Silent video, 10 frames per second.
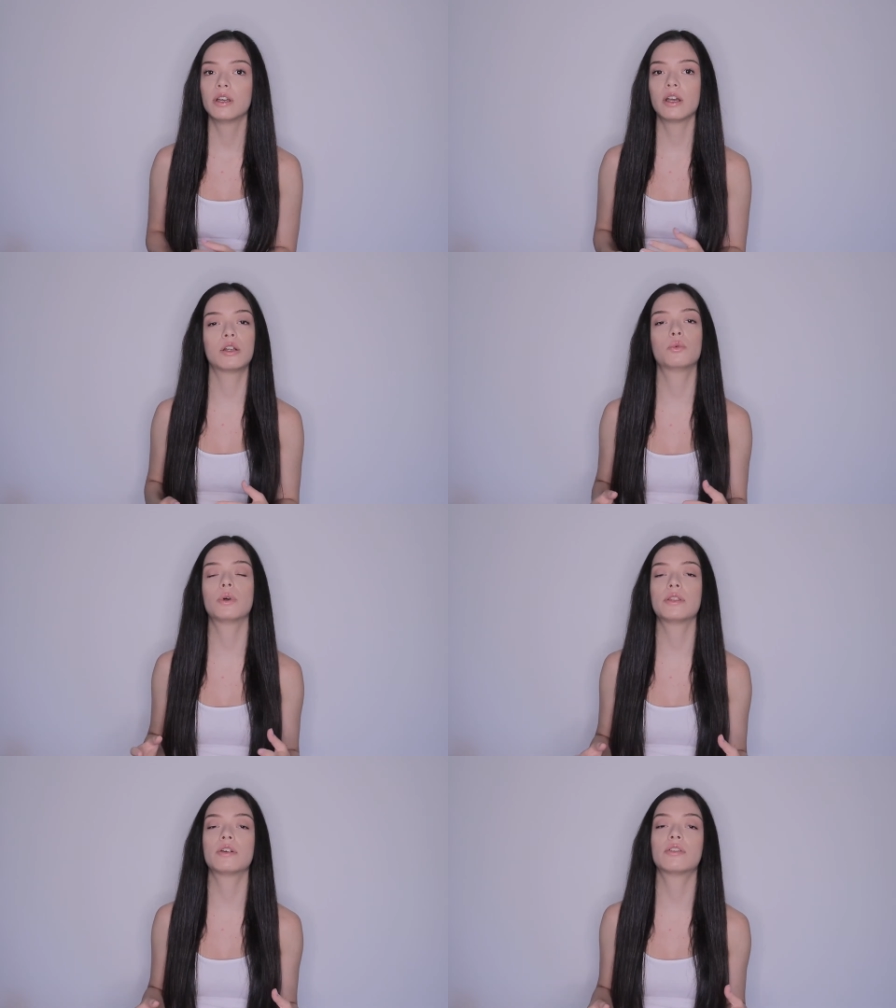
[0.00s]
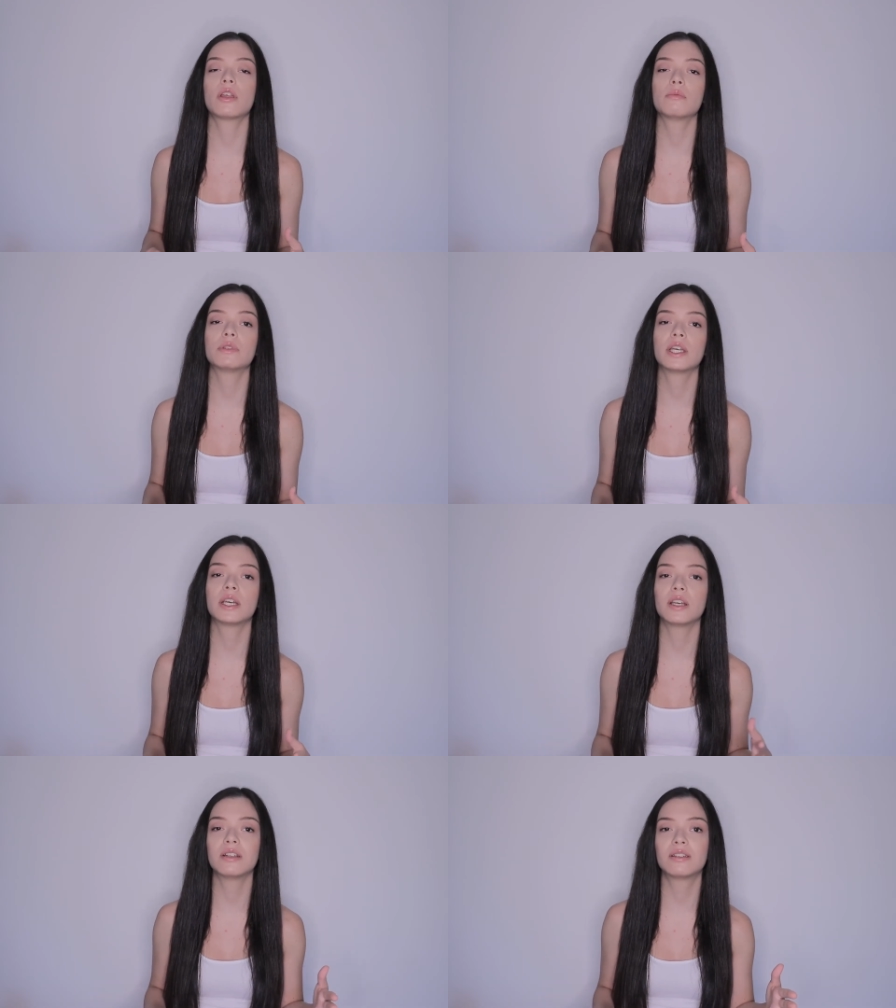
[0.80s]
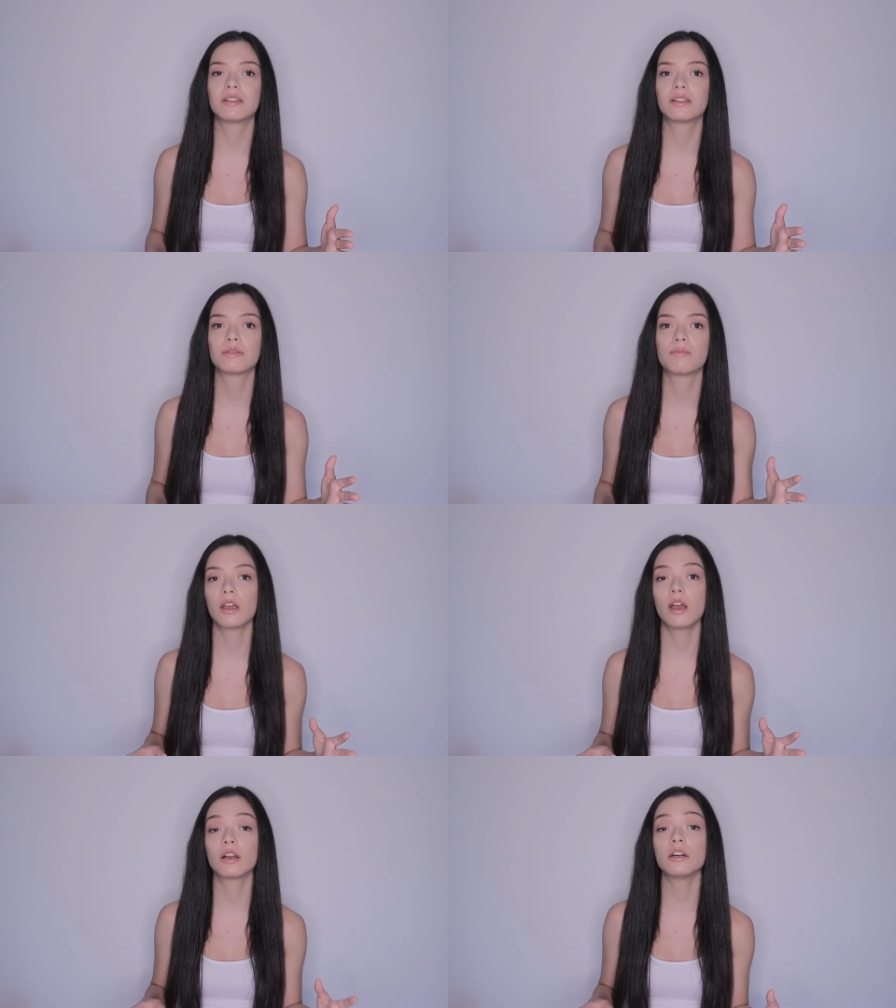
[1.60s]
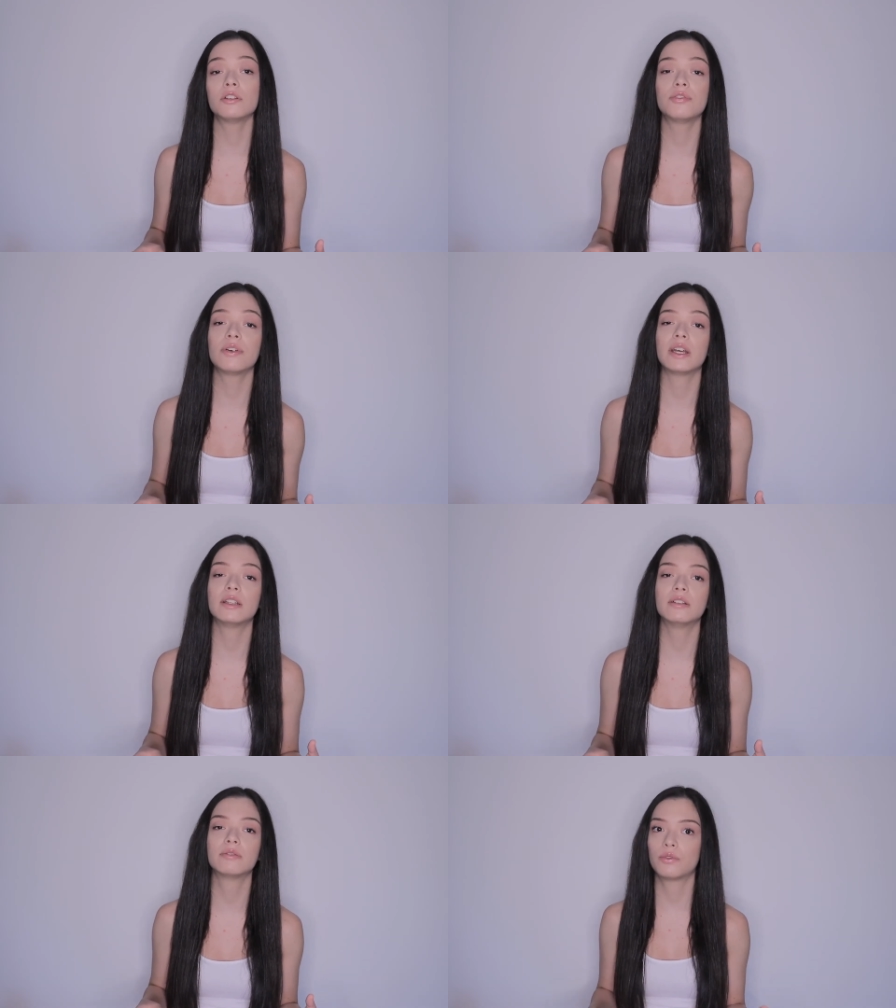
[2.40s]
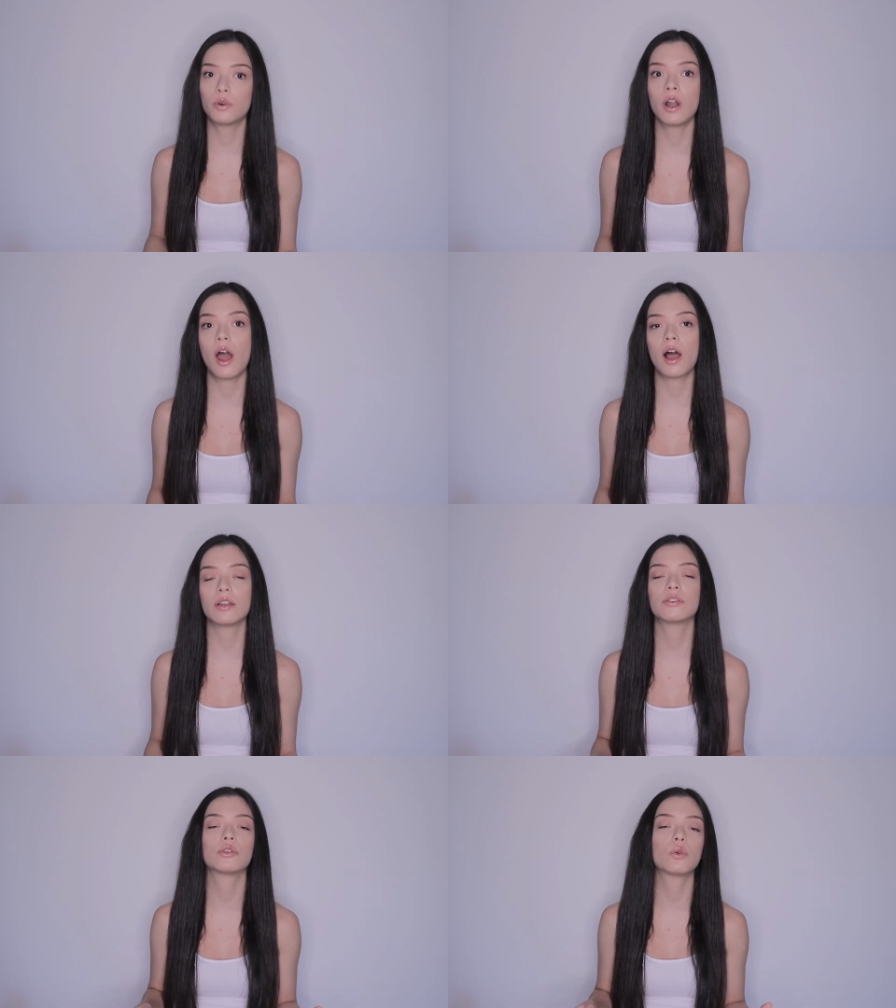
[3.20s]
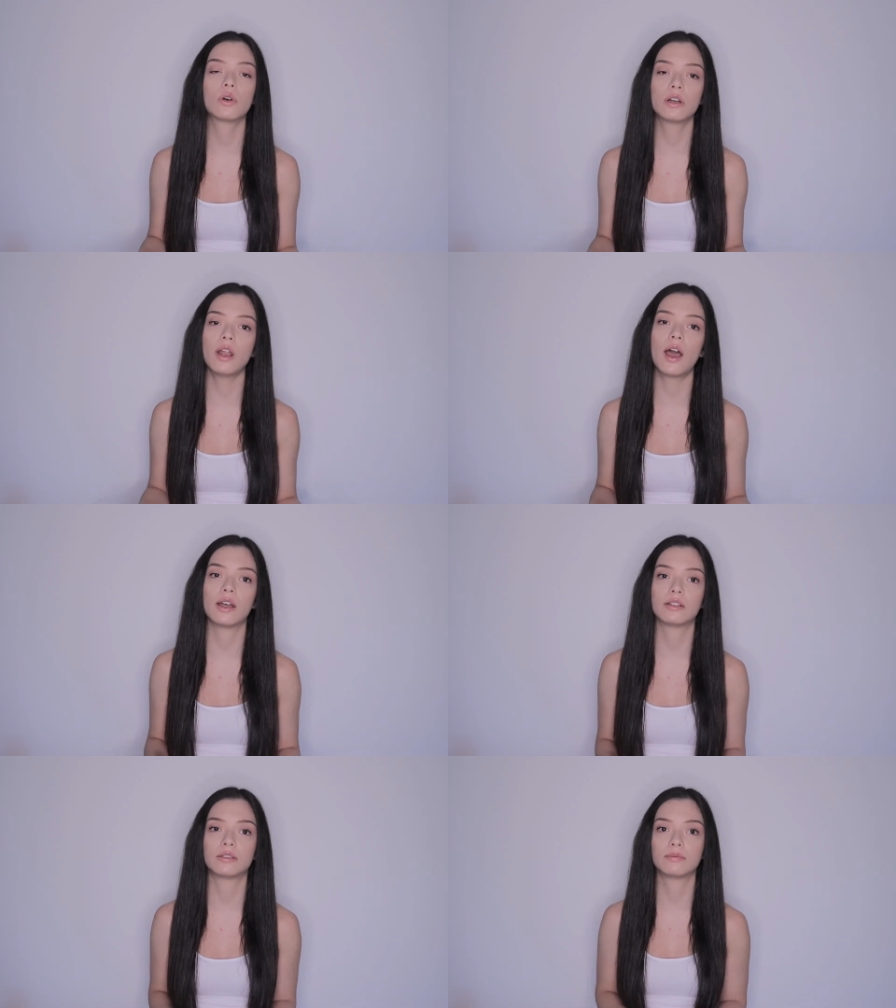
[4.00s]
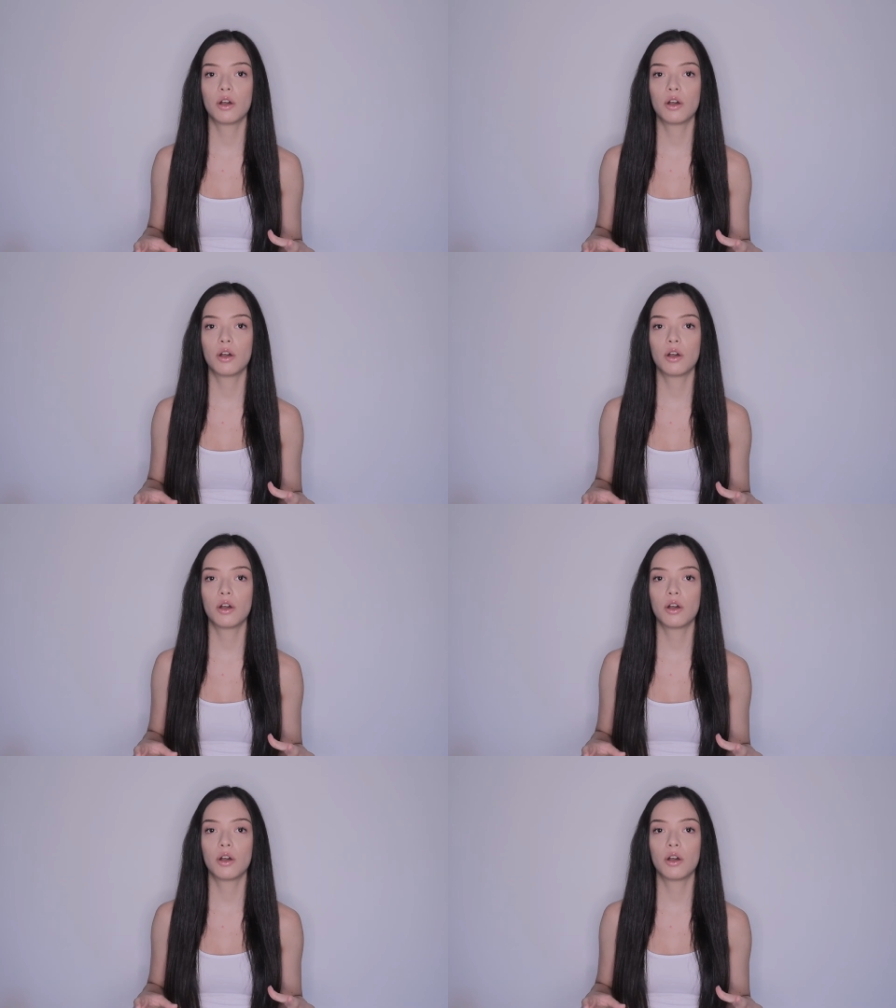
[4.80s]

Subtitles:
and whether something is a good fit for us or not.